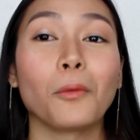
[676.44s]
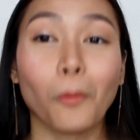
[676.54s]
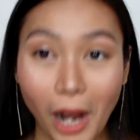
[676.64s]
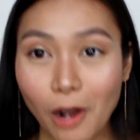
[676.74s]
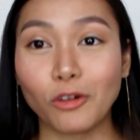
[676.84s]

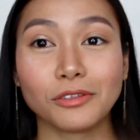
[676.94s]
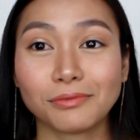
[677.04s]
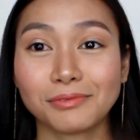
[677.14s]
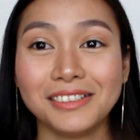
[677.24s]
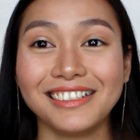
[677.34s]
Wow.
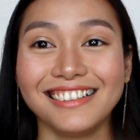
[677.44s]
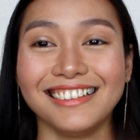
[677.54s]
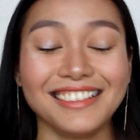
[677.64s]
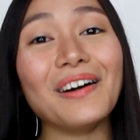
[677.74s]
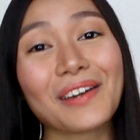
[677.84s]

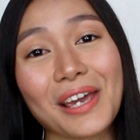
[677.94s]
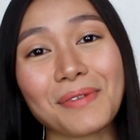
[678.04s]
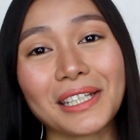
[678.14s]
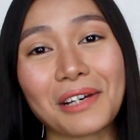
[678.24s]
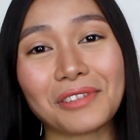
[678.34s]
Okay,
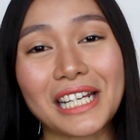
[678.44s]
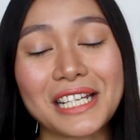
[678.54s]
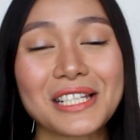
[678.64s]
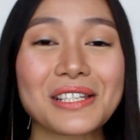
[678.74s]
my lovelies,